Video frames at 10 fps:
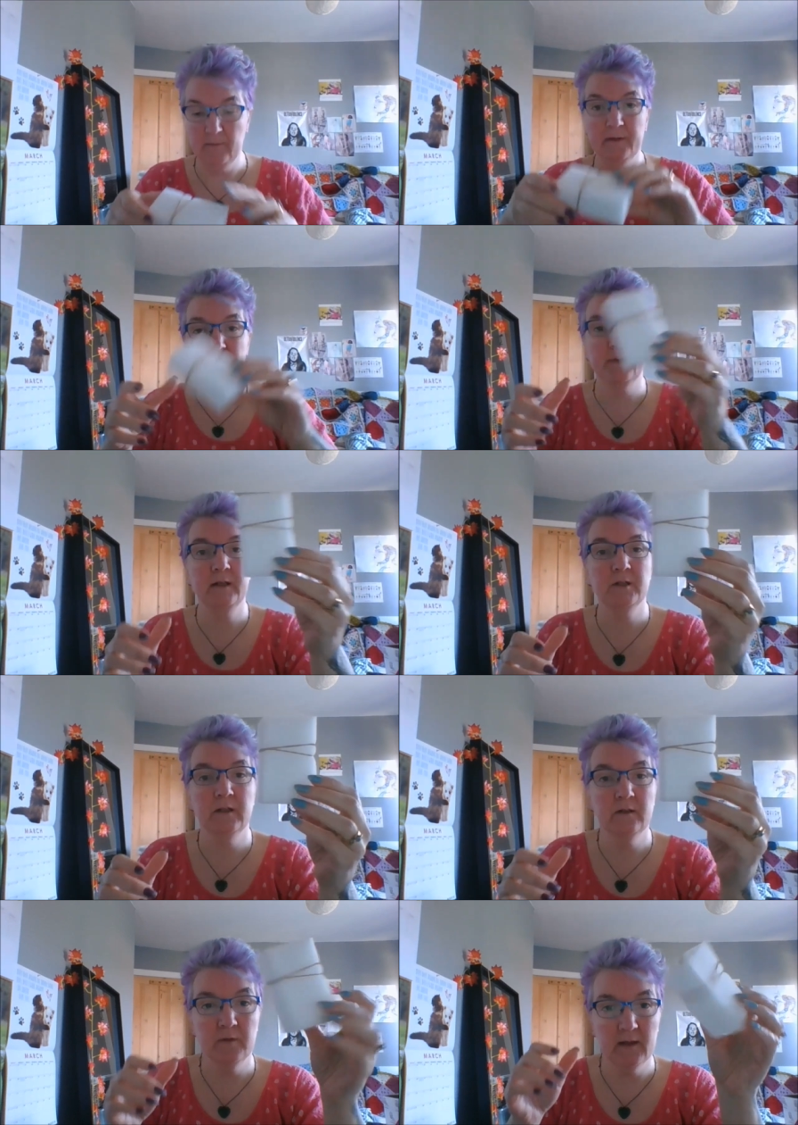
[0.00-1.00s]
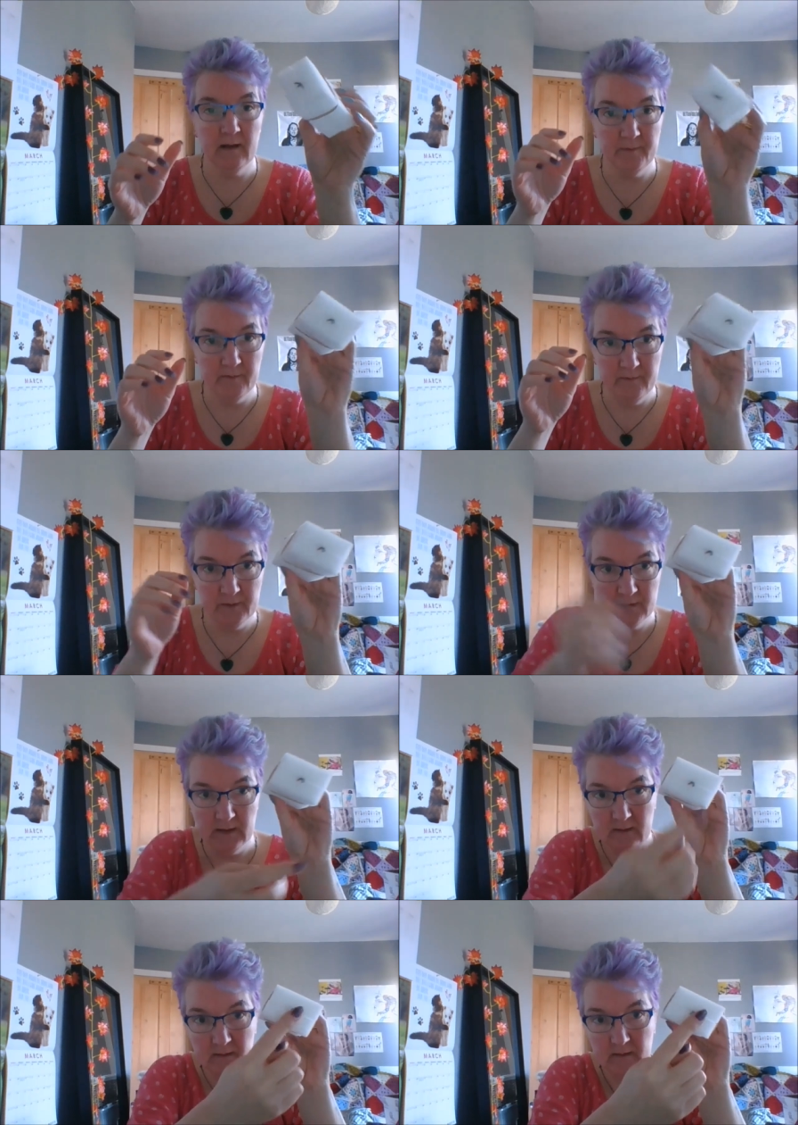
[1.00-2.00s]
couple of sponges with a couple of
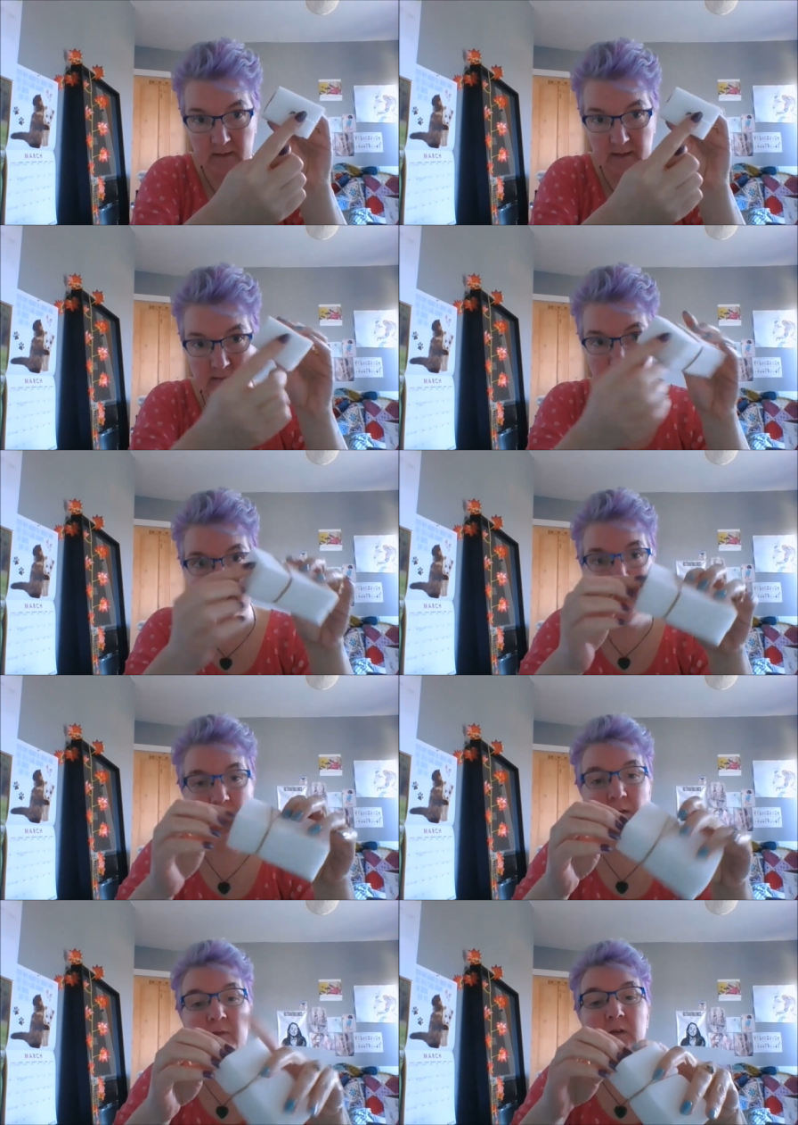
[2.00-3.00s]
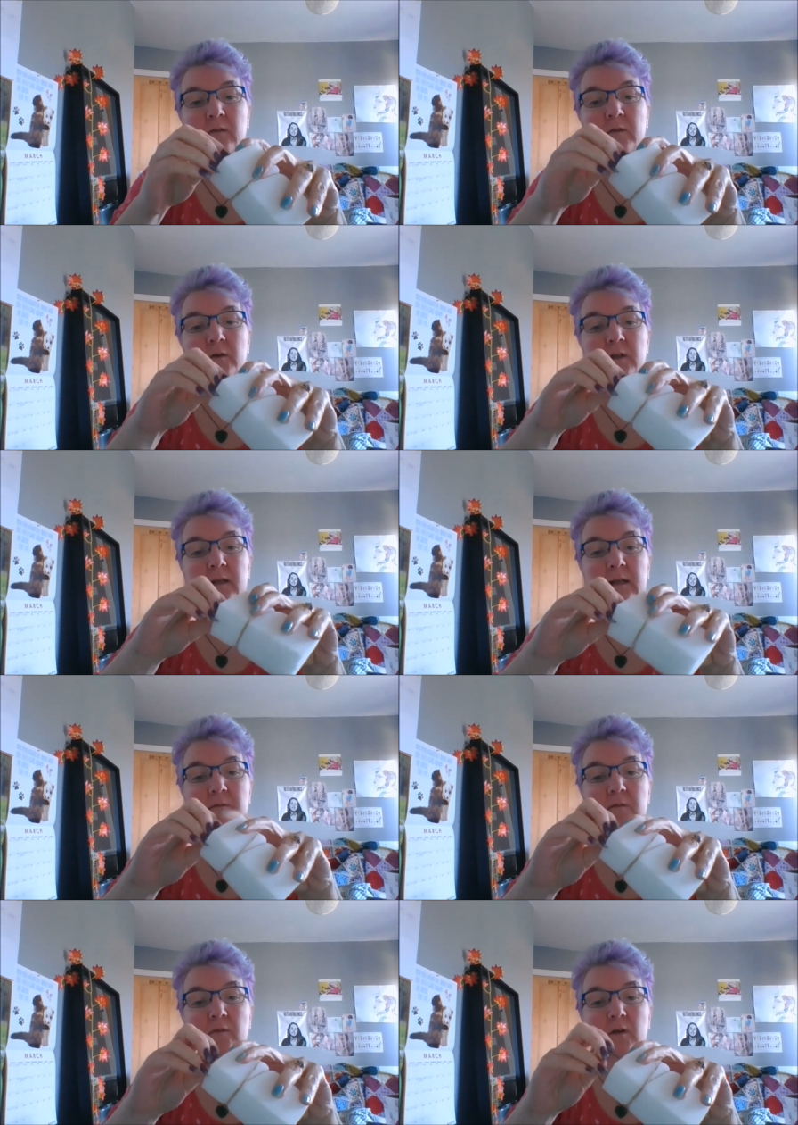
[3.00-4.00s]
felting needles in there. If you haven't seen felting
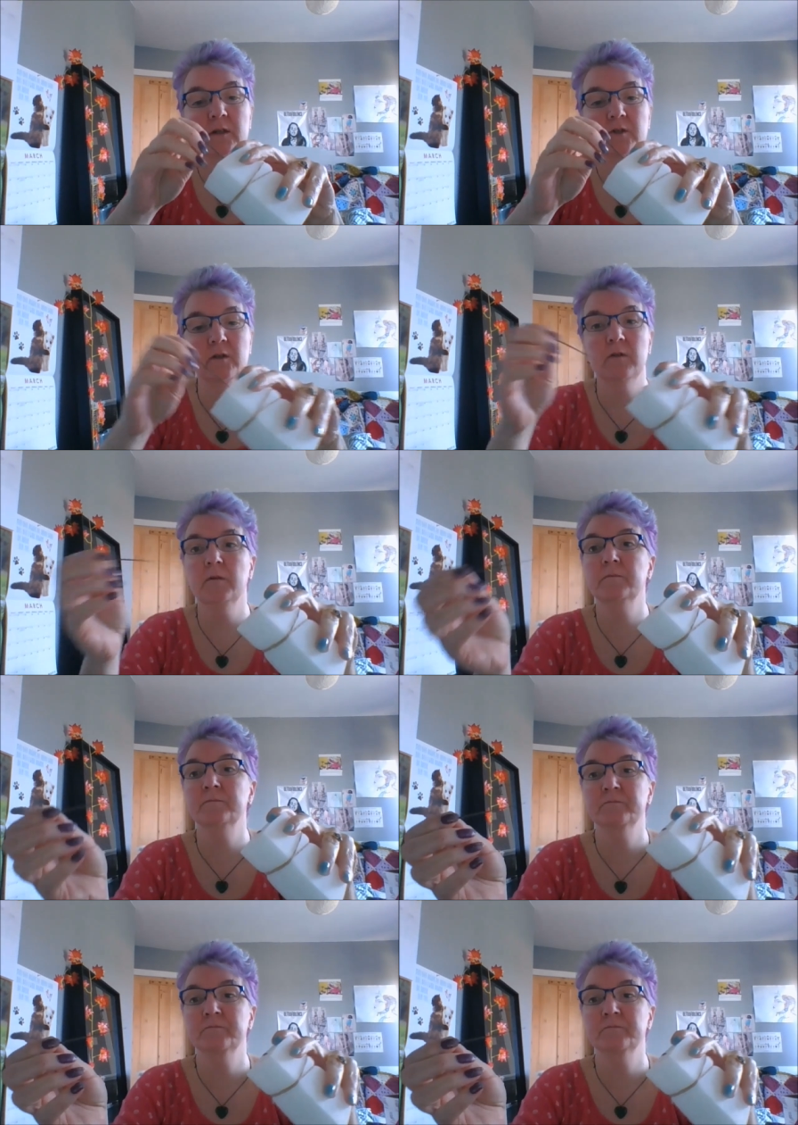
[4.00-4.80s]
needles before, let's show you one.